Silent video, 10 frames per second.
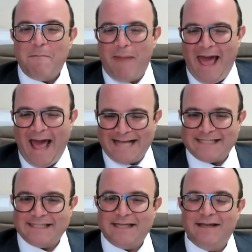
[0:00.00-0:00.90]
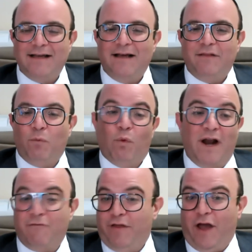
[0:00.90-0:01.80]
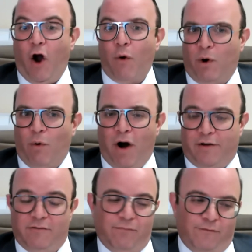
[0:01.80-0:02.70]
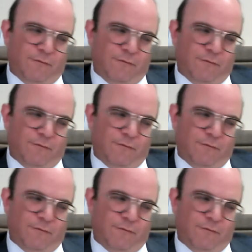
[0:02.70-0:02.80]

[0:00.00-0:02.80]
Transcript: past whatever they are required to,